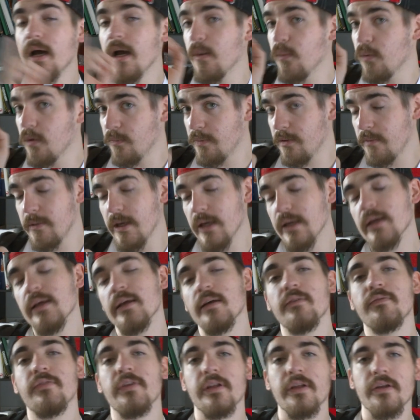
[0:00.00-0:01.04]
I will be making
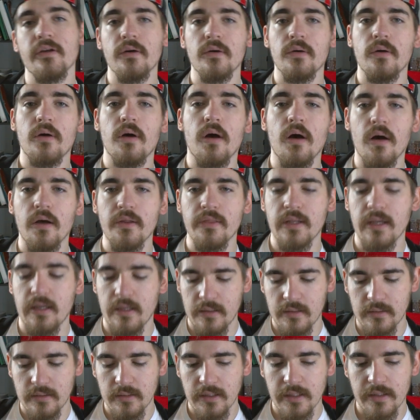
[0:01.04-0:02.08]
a video on
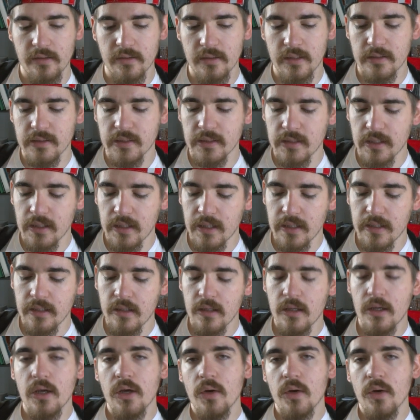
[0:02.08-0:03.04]
that later down the line.